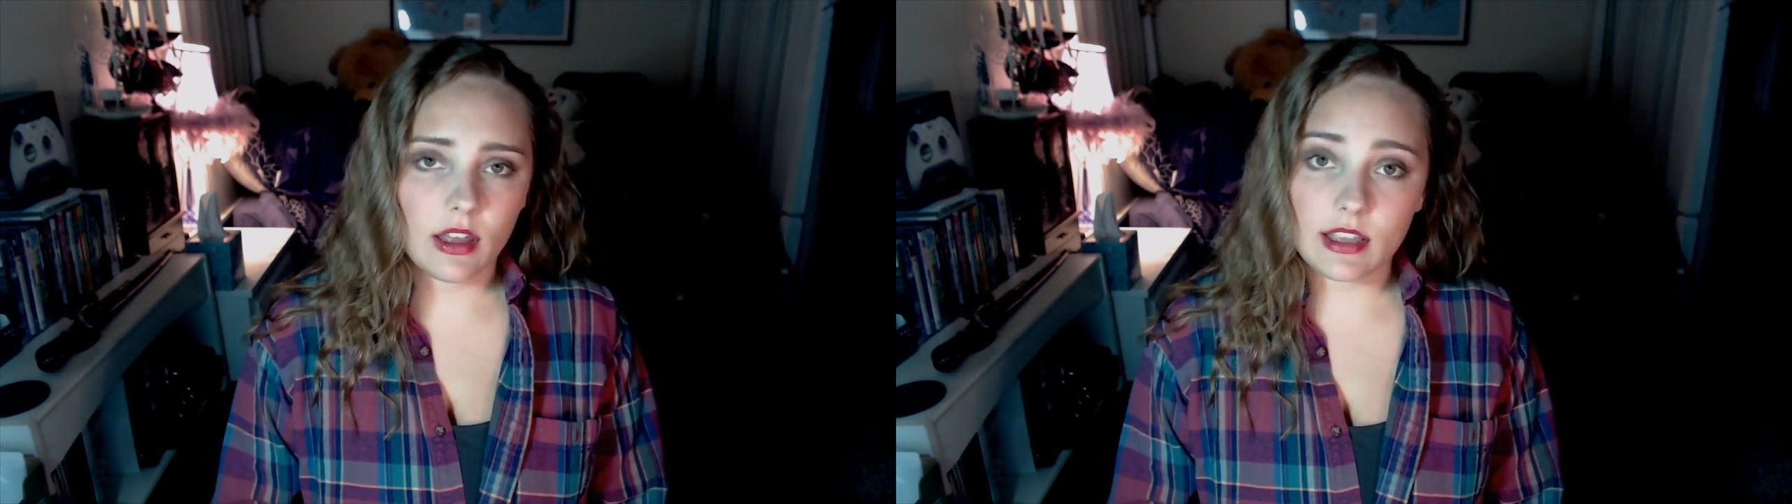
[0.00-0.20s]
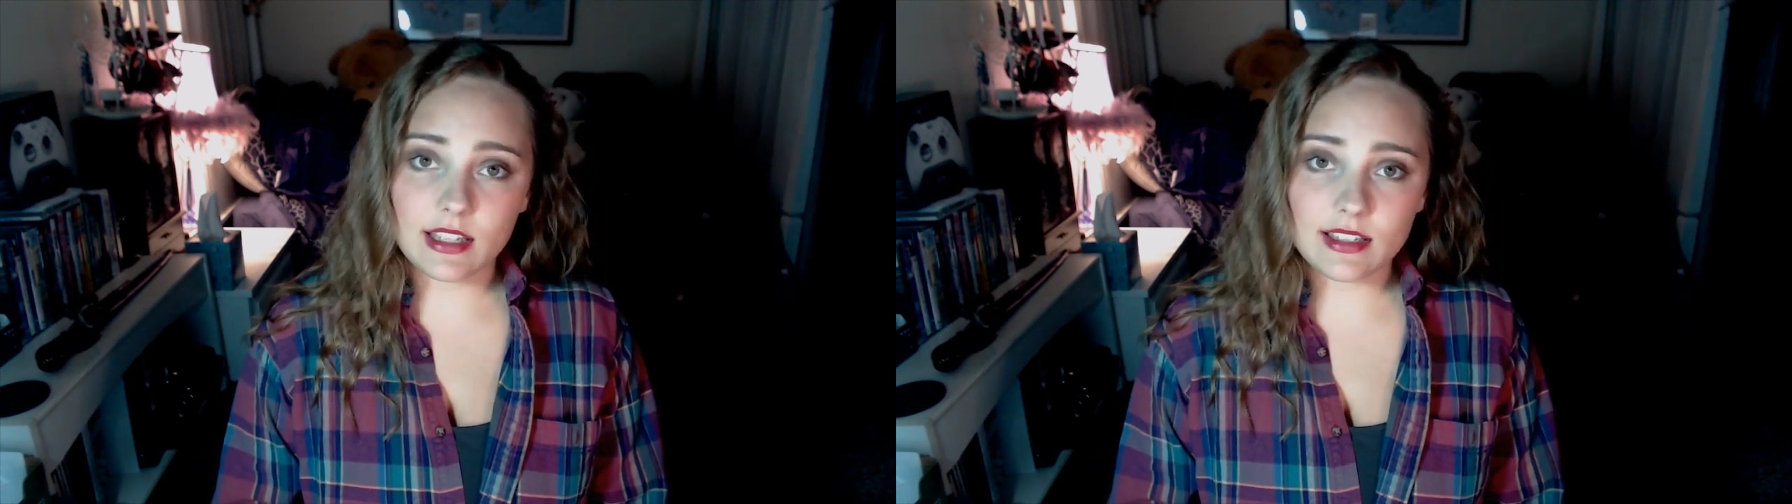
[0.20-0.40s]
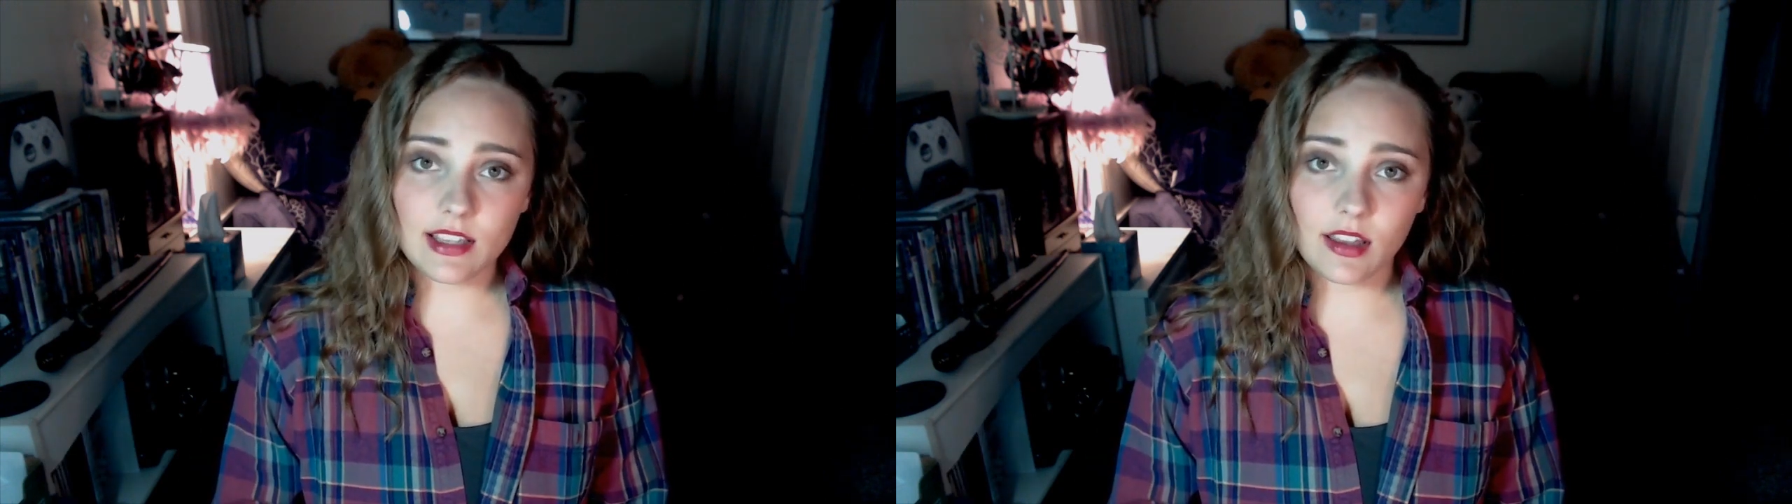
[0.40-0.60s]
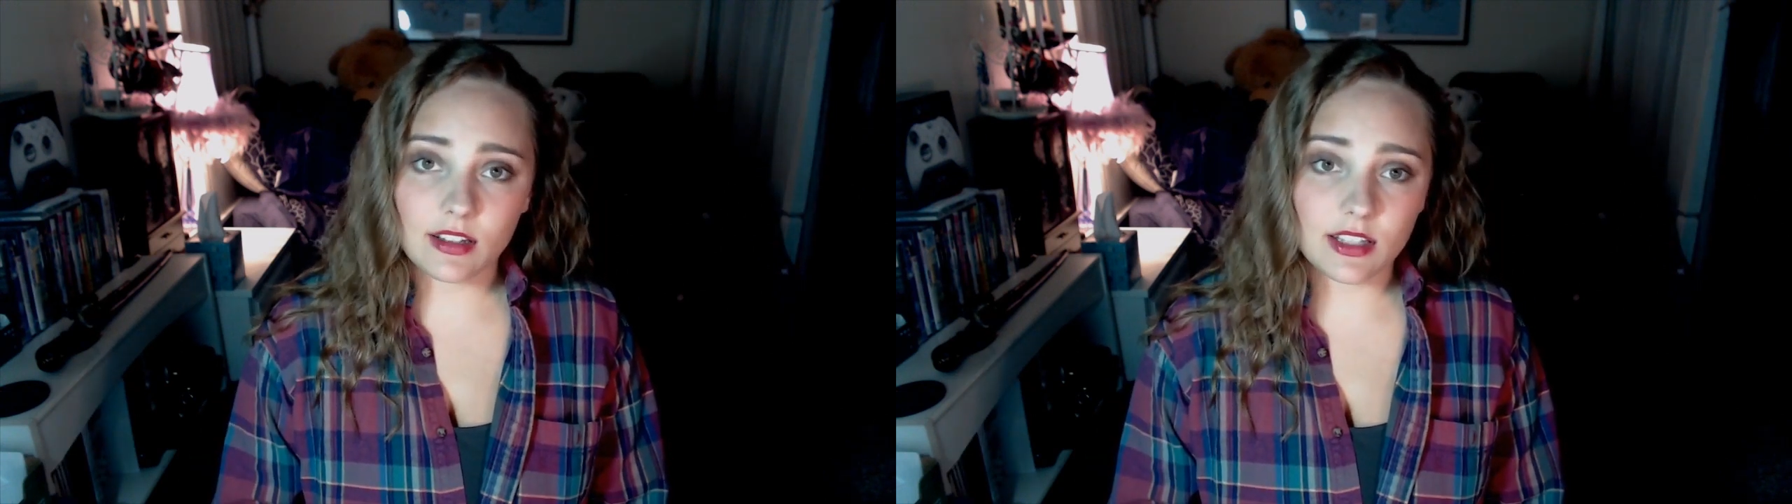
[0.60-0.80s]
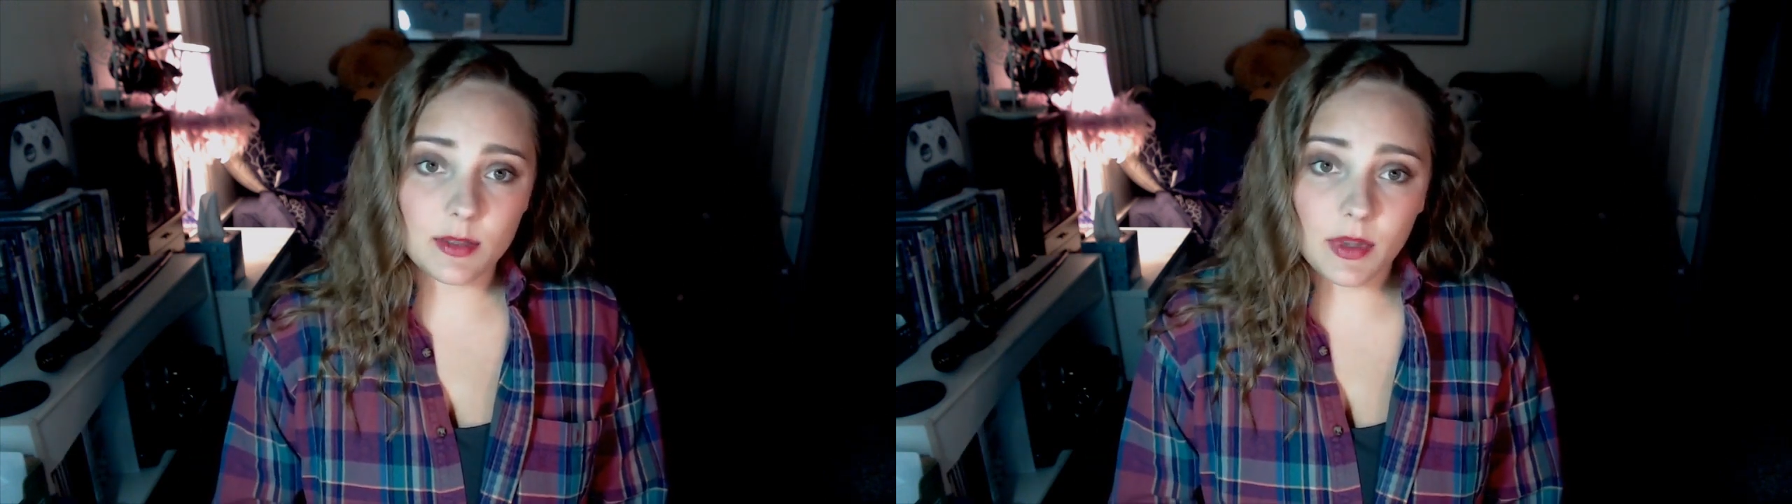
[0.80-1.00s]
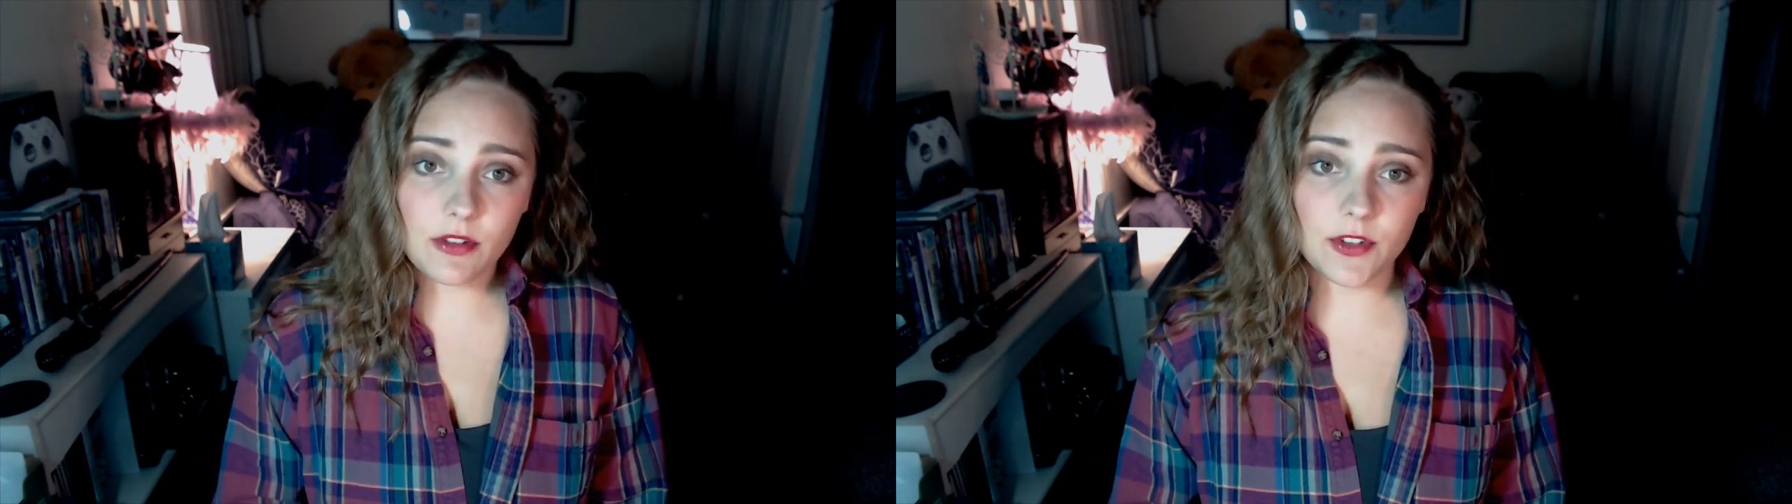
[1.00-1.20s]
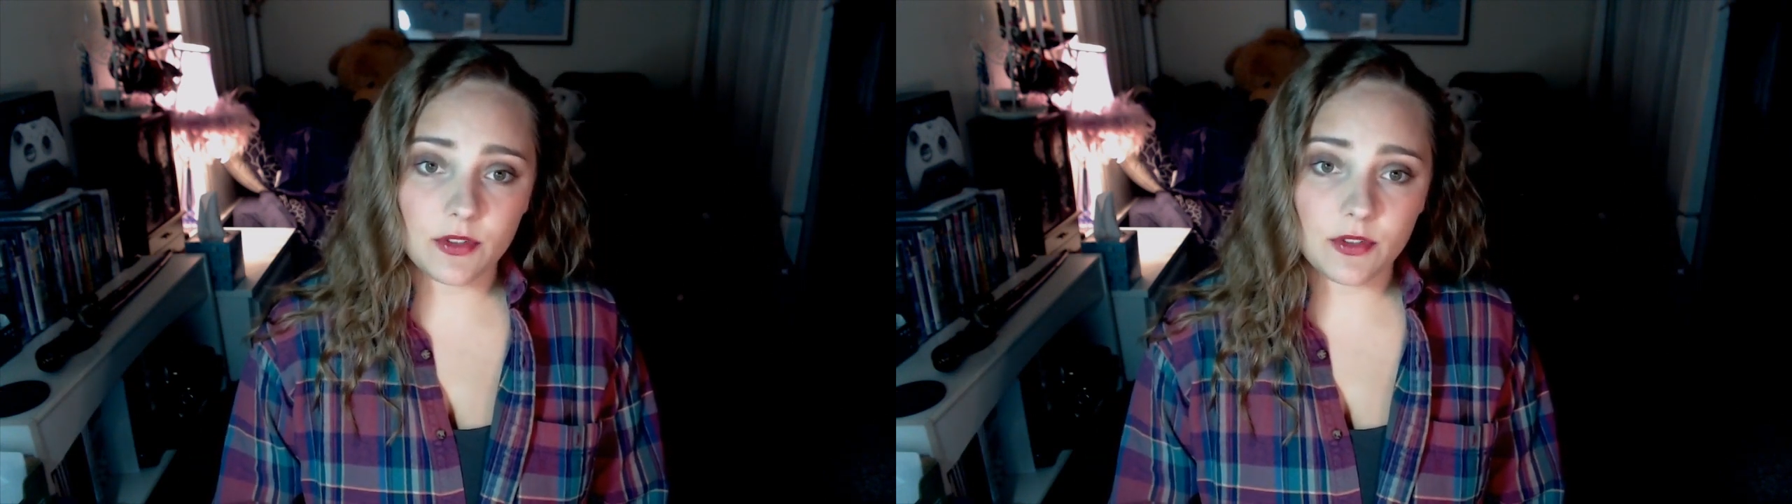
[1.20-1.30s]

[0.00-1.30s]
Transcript: As I said, it's been a few